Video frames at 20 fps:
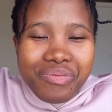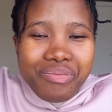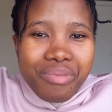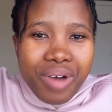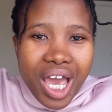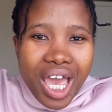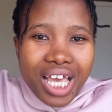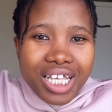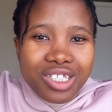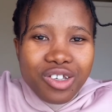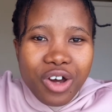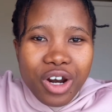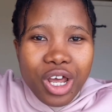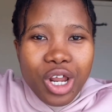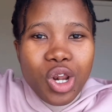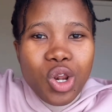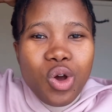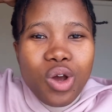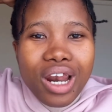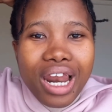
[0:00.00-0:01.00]

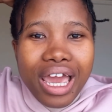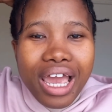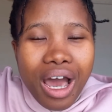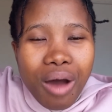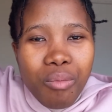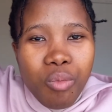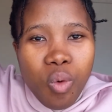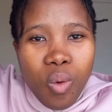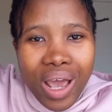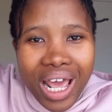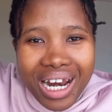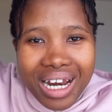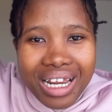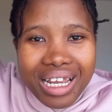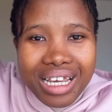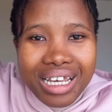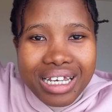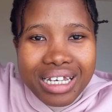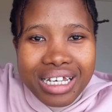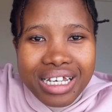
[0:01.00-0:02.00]
look like I'm
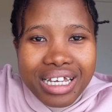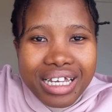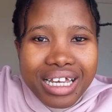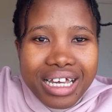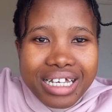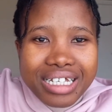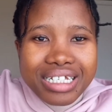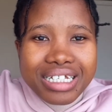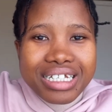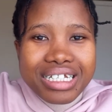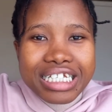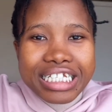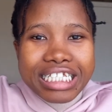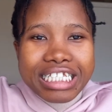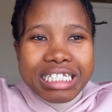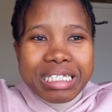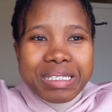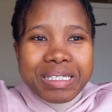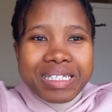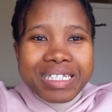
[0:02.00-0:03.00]
wearing,
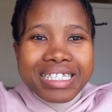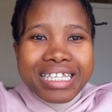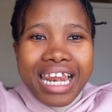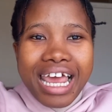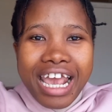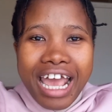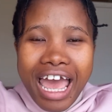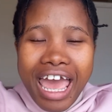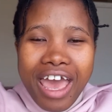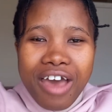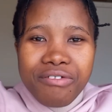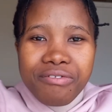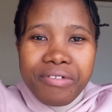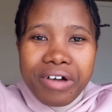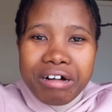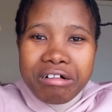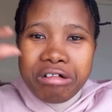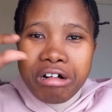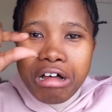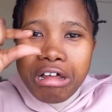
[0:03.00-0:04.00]
it's like I have
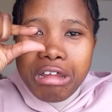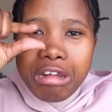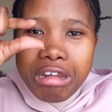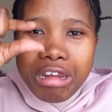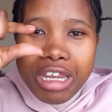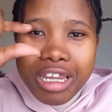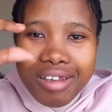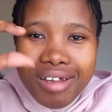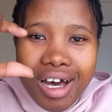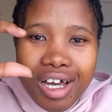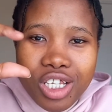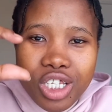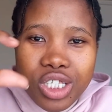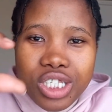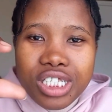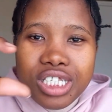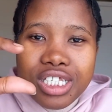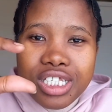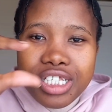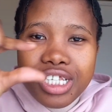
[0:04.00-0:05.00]
a
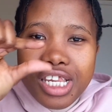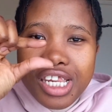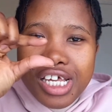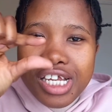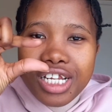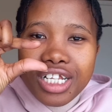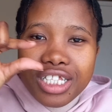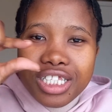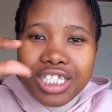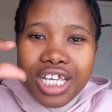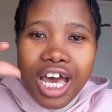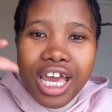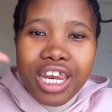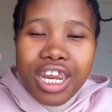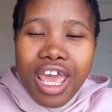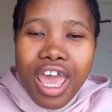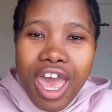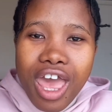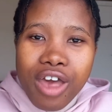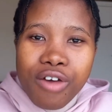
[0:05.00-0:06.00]
little tiny
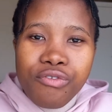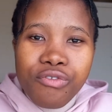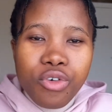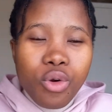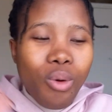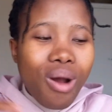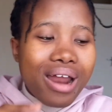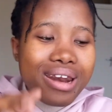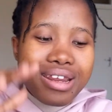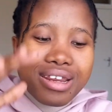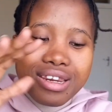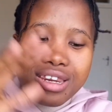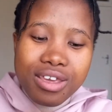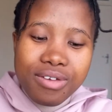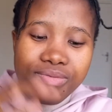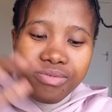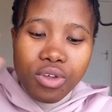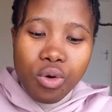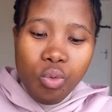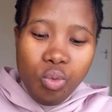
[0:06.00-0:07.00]
afro underneath the
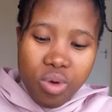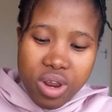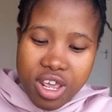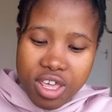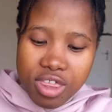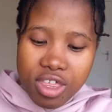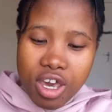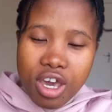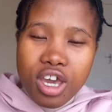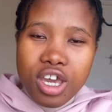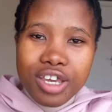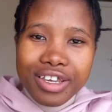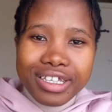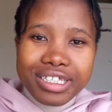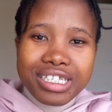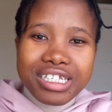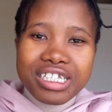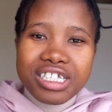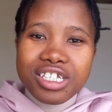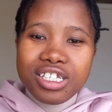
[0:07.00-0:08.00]
weave. You see,
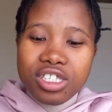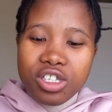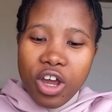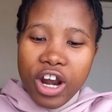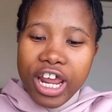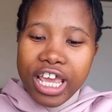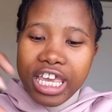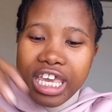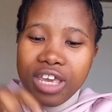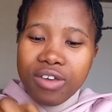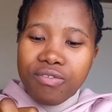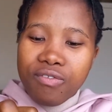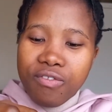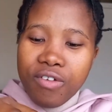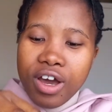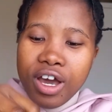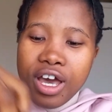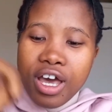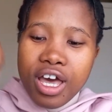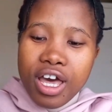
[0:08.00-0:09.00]
it's just gonna give
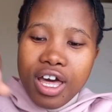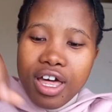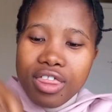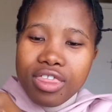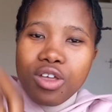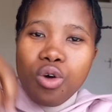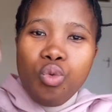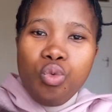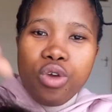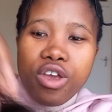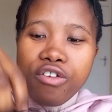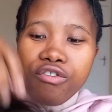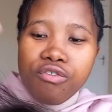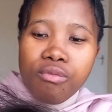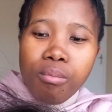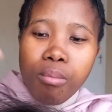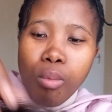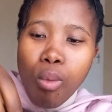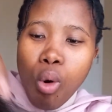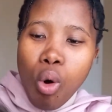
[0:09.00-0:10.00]
the weave
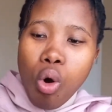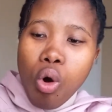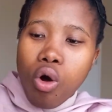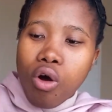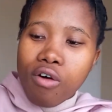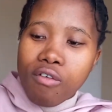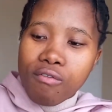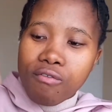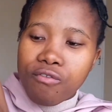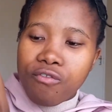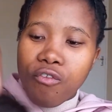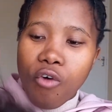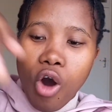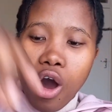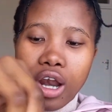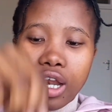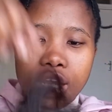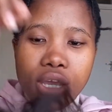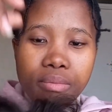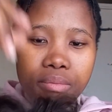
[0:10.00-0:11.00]
more
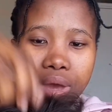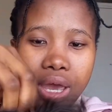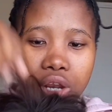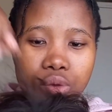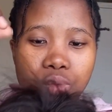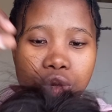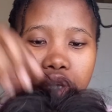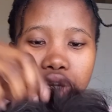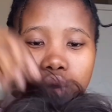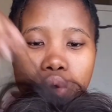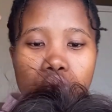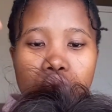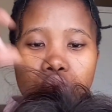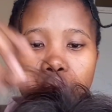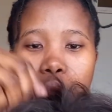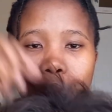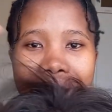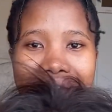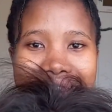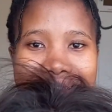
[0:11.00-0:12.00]
volume, and we don't
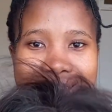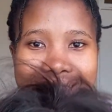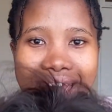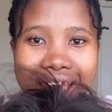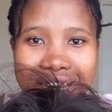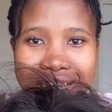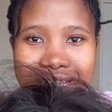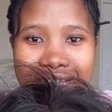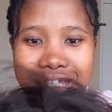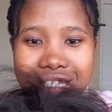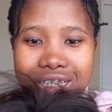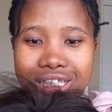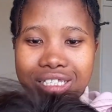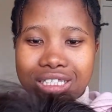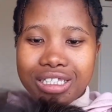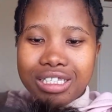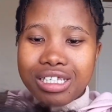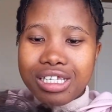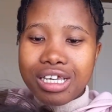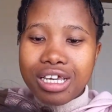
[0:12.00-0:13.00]
want that, you
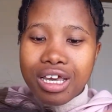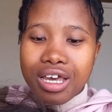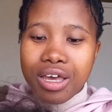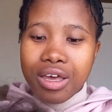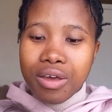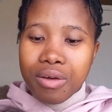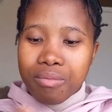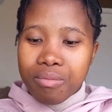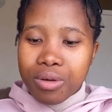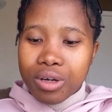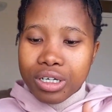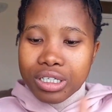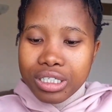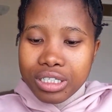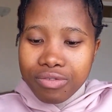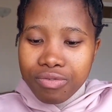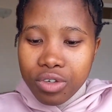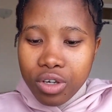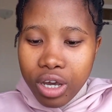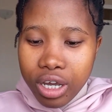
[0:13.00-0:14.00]
see. Because if you
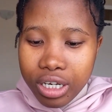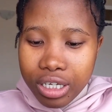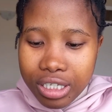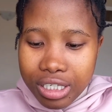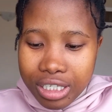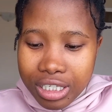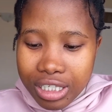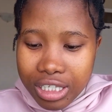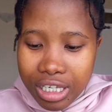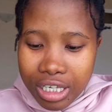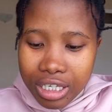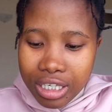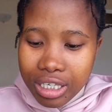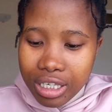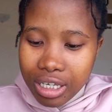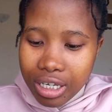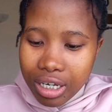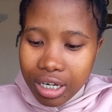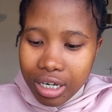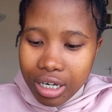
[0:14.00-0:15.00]
can see
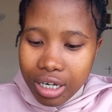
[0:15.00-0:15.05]
here,